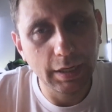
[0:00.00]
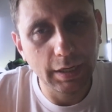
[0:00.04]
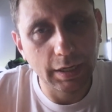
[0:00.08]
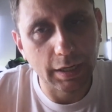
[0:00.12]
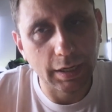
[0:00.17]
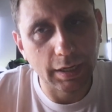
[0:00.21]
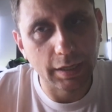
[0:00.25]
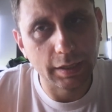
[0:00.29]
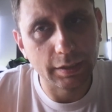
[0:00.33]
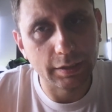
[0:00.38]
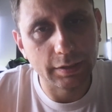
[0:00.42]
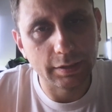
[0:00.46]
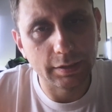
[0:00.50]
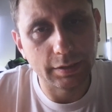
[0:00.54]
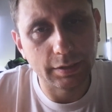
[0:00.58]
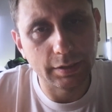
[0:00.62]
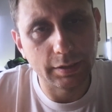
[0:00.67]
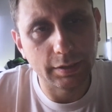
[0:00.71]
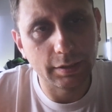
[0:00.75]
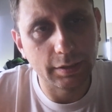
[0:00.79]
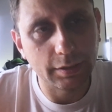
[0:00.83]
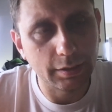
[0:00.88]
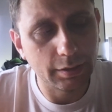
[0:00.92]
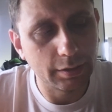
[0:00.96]
and
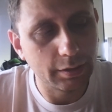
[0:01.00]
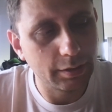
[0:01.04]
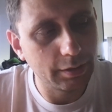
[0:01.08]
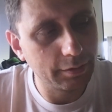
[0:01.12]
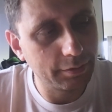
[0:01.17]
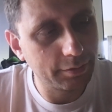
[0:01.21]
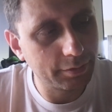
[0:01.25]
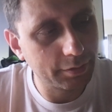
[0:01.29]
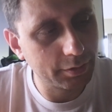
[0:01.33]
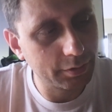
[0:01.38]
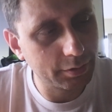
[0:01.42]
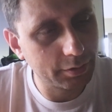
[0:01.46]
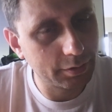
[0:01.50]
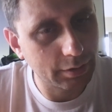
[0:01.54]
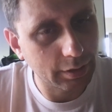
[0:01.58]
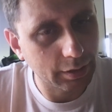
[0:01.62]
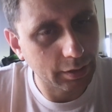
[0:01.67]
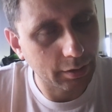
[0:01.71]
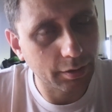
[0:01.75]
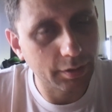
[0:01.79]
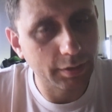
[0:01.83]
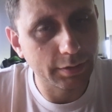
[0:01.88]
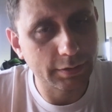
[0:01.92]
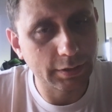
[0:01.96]
in different
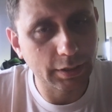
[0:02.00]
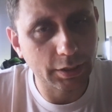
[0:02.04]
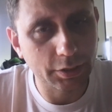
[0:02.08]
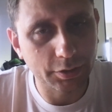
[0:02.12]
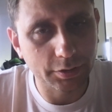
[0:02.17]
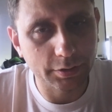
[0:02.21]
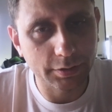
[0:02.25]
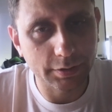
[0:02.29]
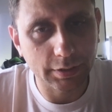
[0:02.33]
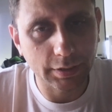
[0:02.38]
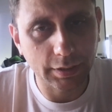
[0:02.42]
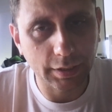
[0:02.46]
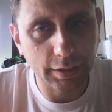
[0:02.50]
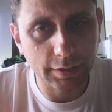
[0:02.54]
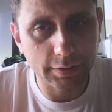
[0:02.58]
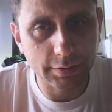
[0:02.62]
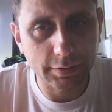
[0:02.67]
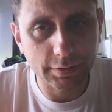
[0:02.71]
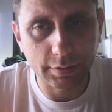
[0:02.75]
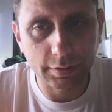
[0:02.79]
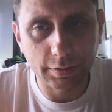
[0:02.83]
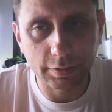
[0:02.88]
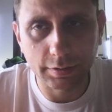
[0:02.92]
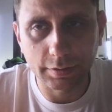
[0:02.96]
organizations, I
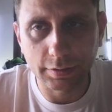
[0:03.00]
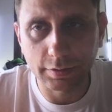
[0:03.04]
guess